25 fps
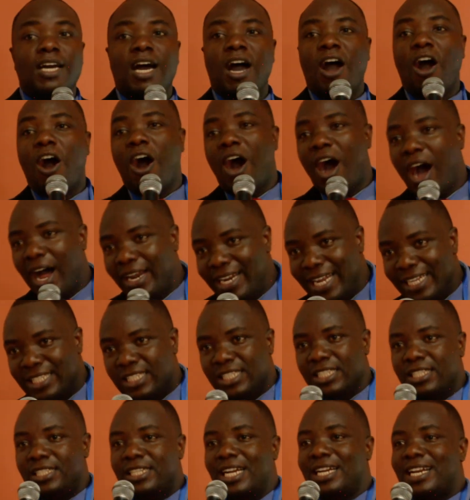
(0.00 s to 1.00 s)
All the
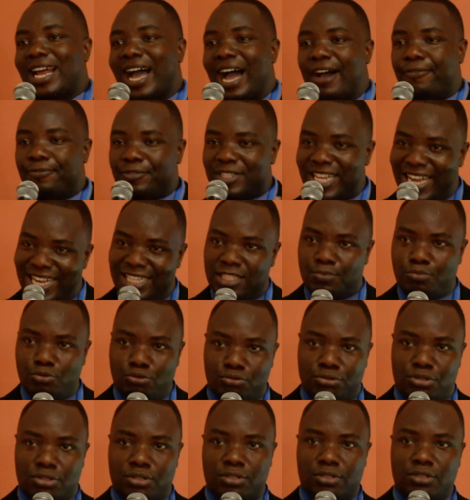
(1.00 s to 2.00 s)
children have
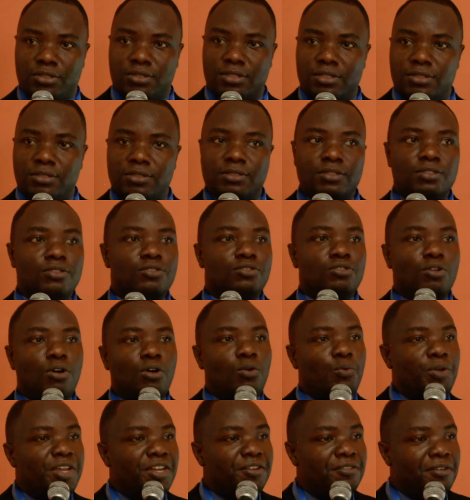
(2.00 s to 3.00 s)
textbooks. So
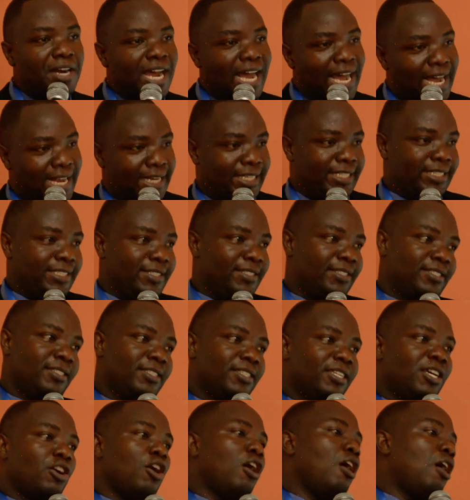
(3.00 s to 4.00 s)
we read.
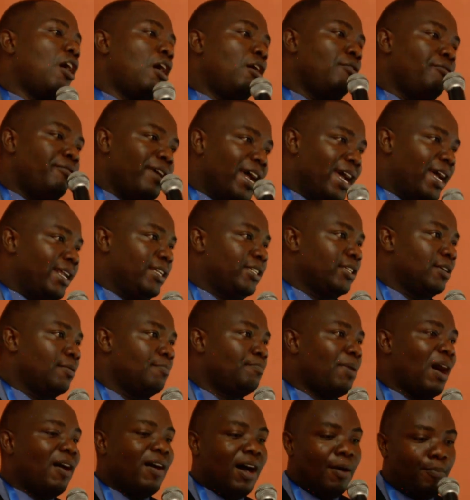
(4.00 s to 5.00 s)
They all read
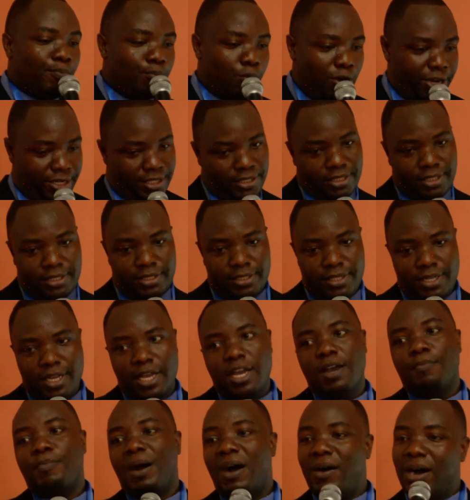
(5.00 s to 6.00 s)
PowerPoint.
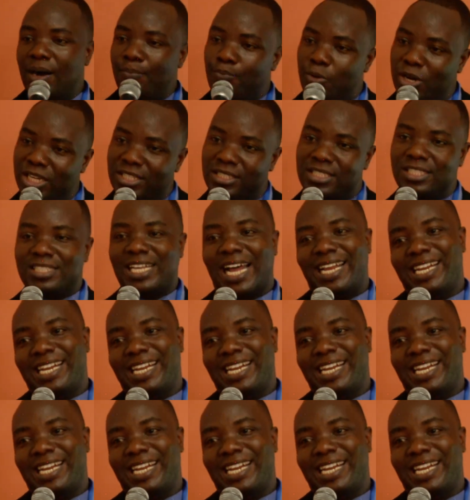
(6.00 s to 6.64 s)
PowerPoint is an